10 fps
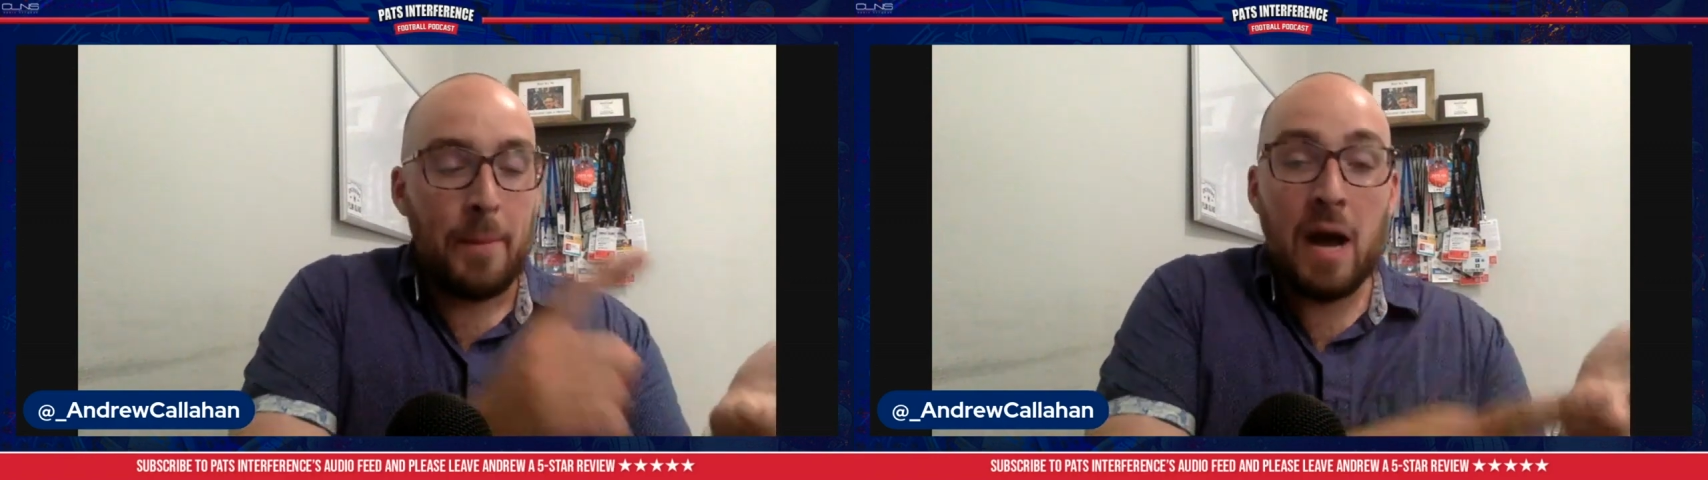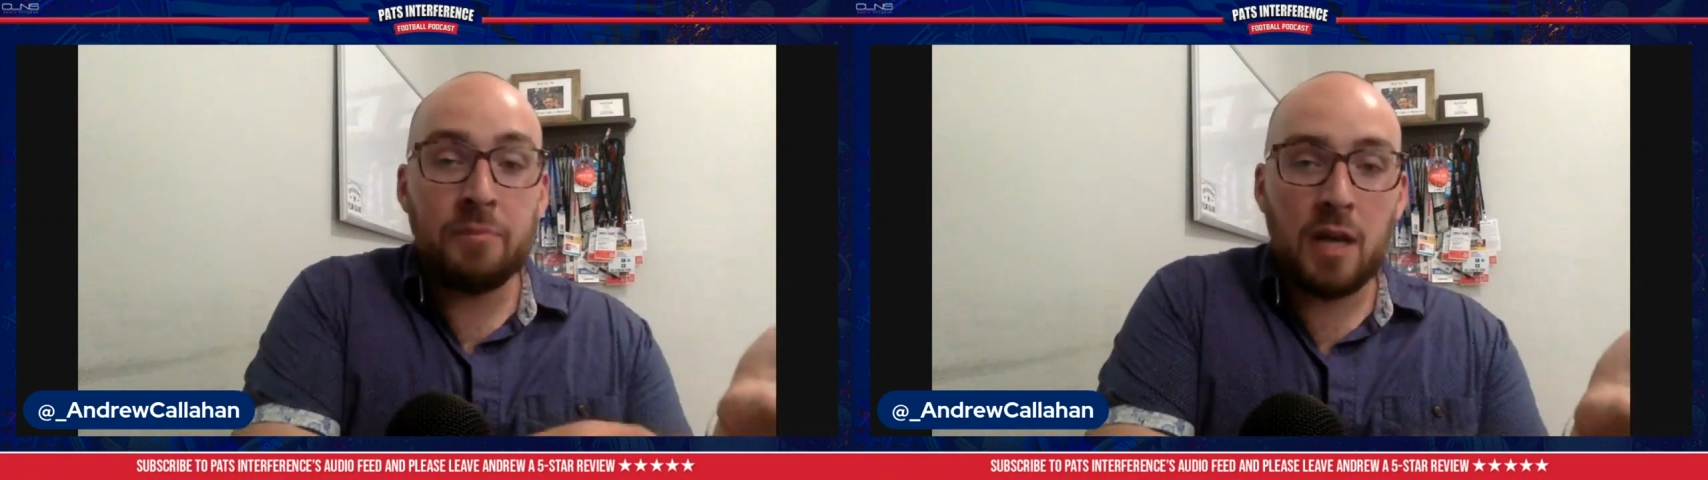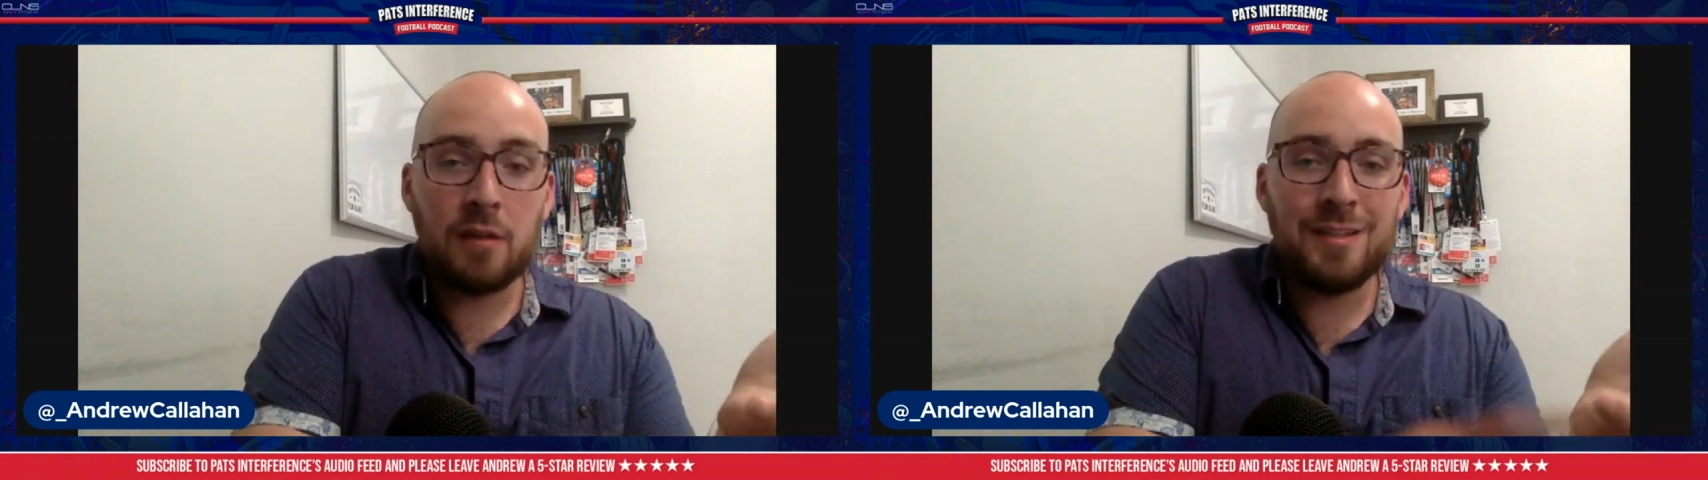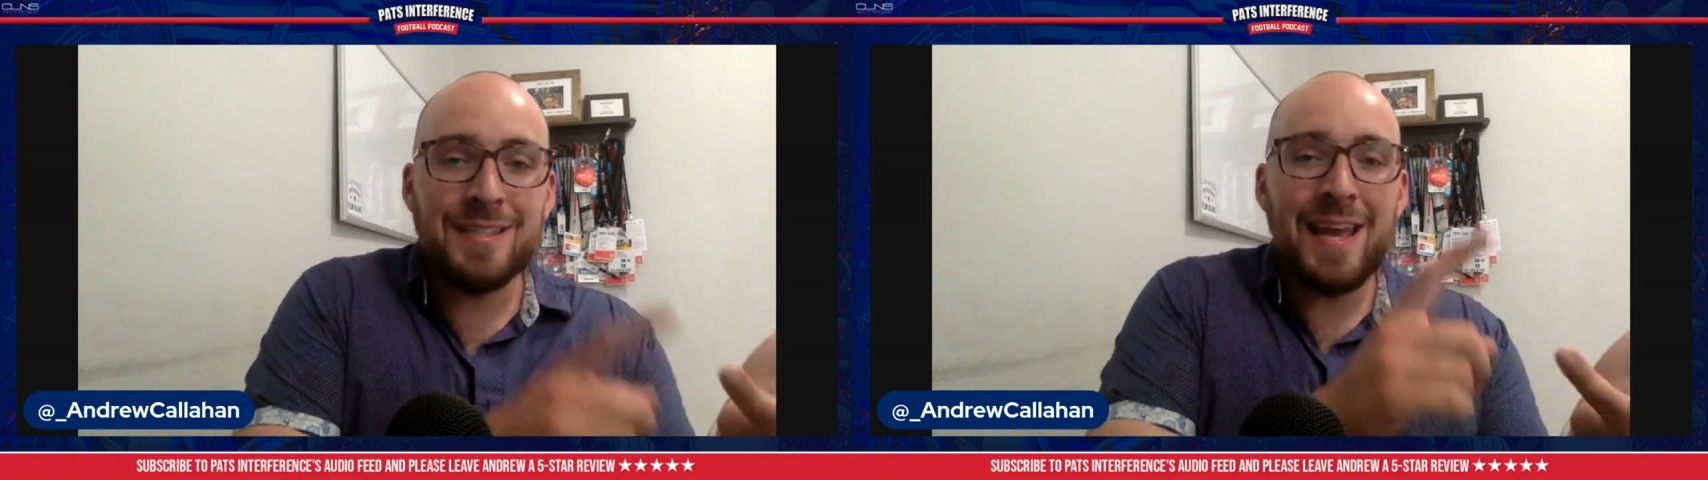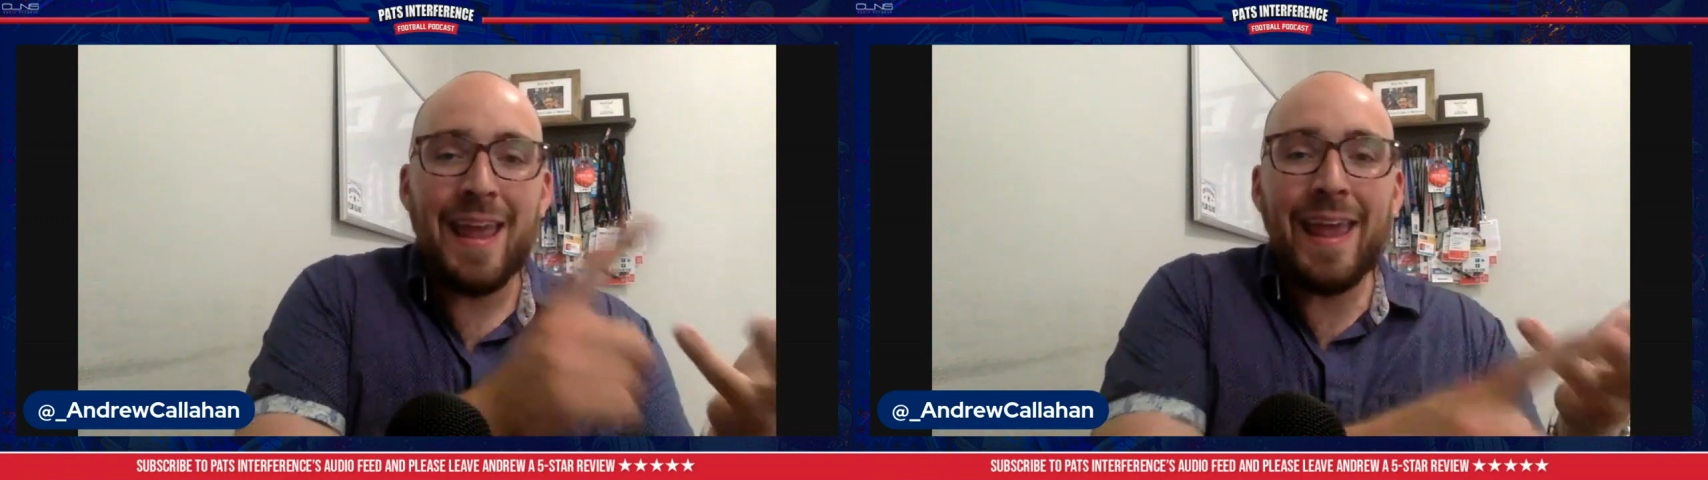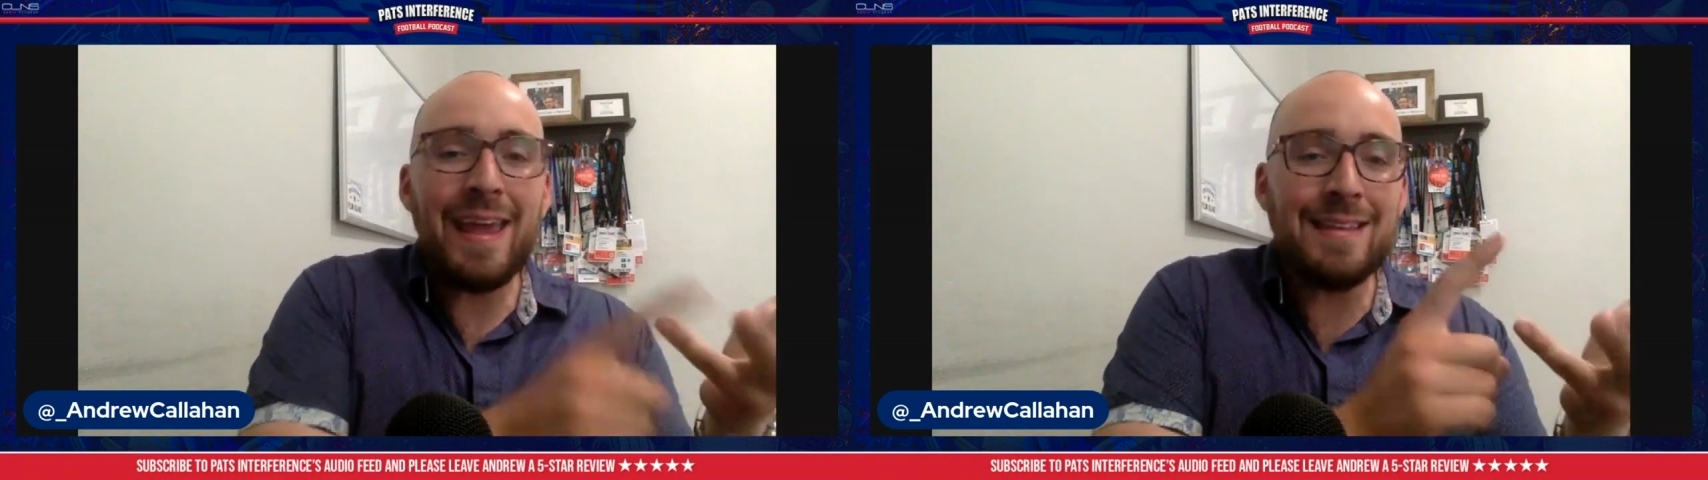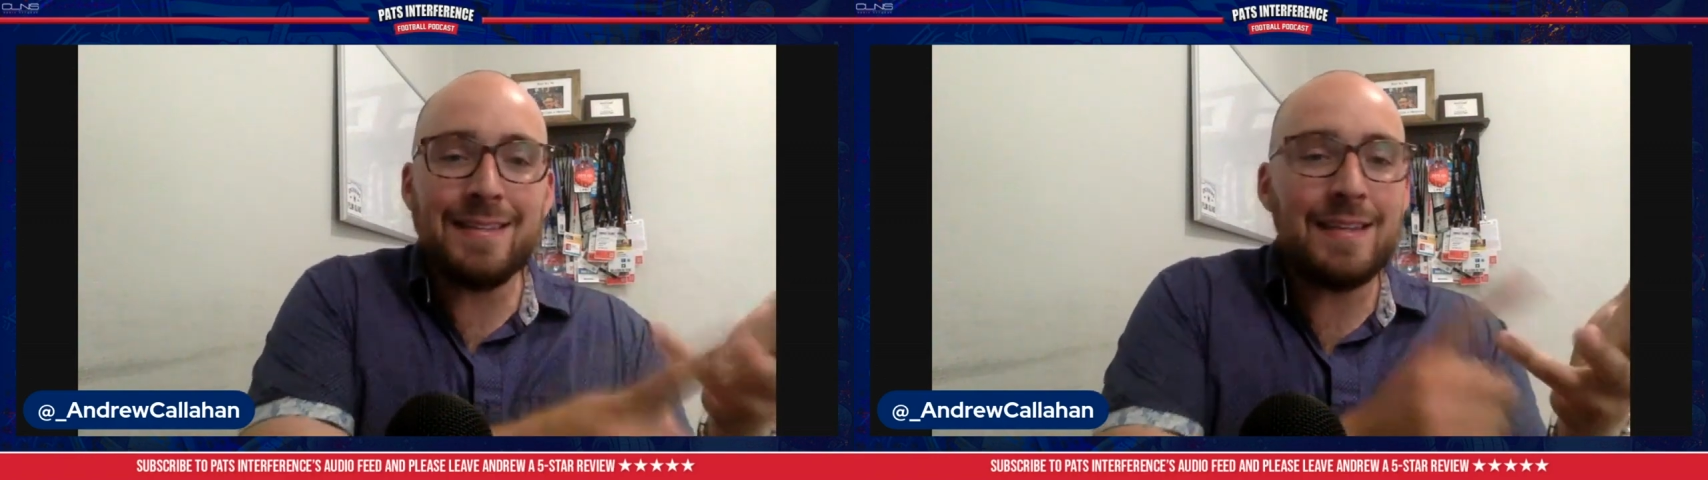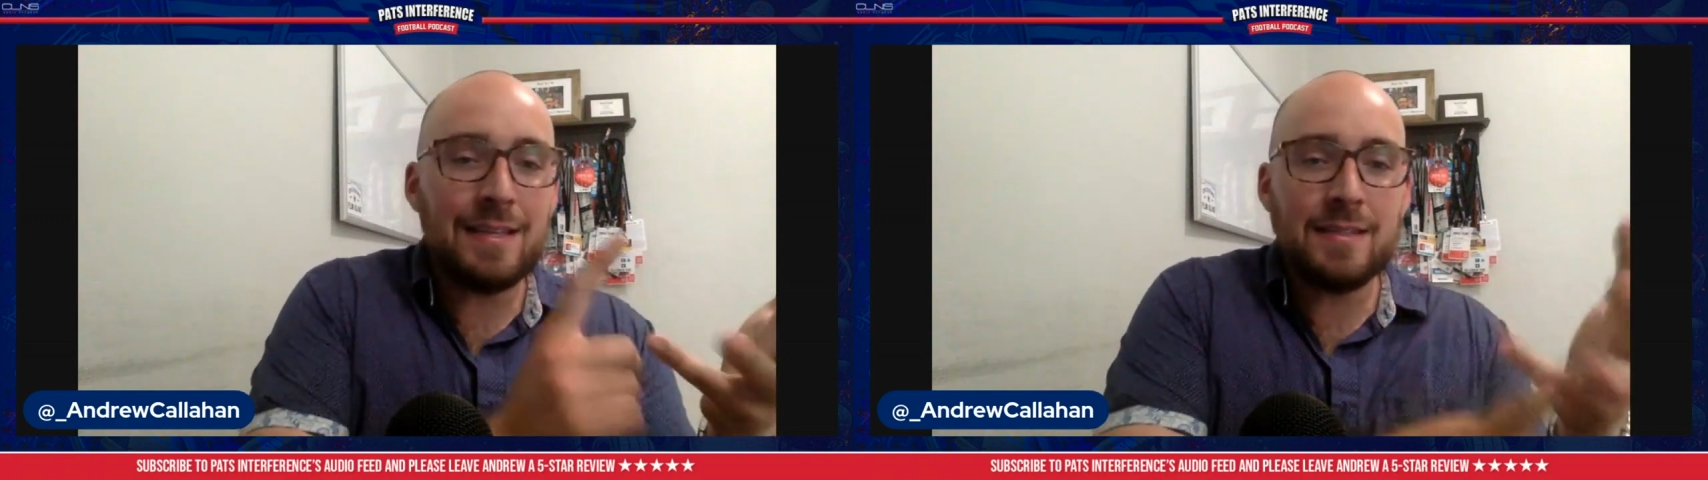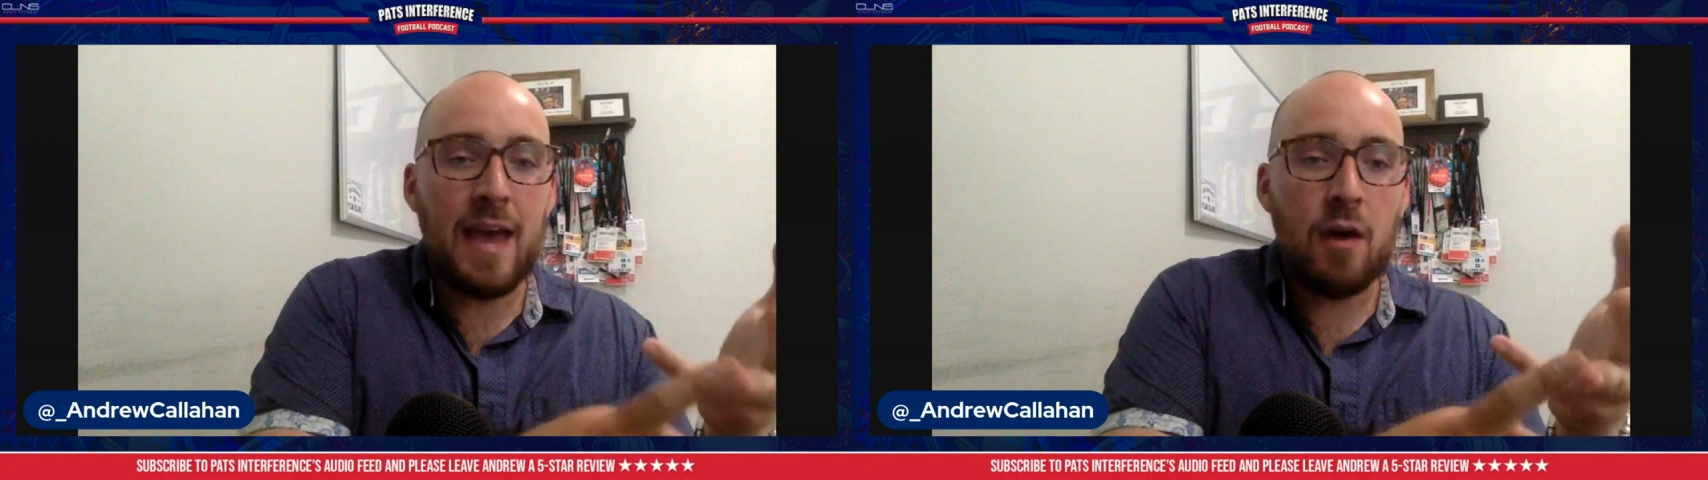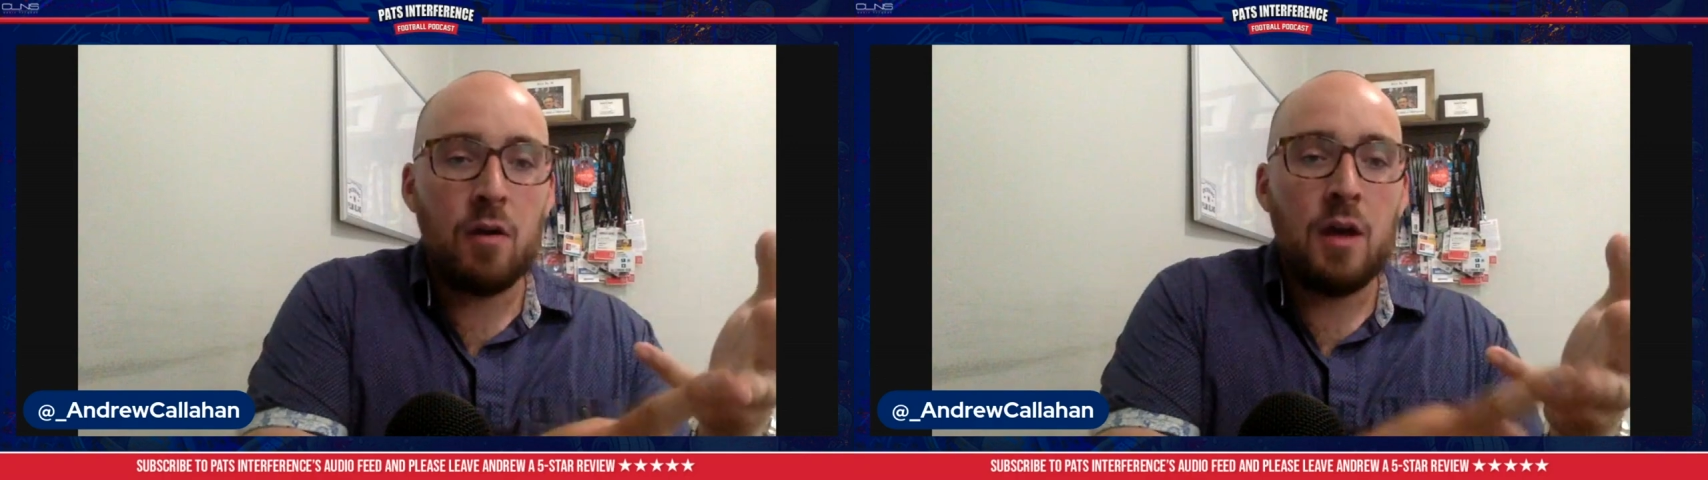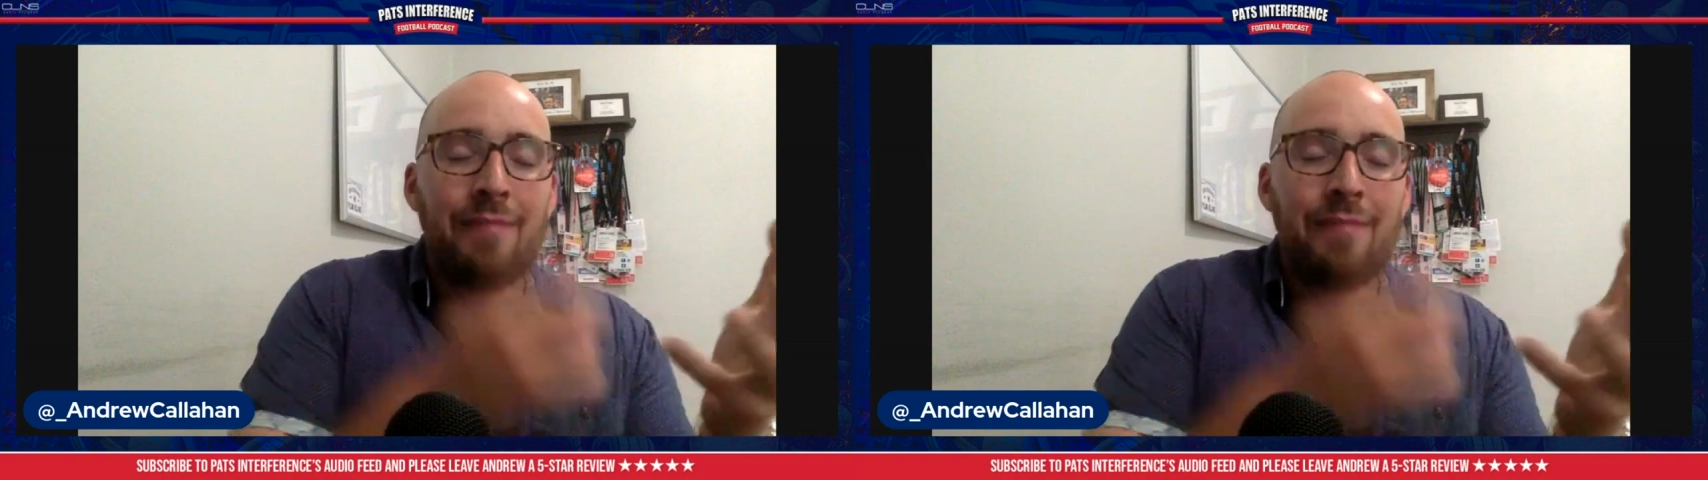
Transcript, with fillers: Pop Douglas and Sidy Sow.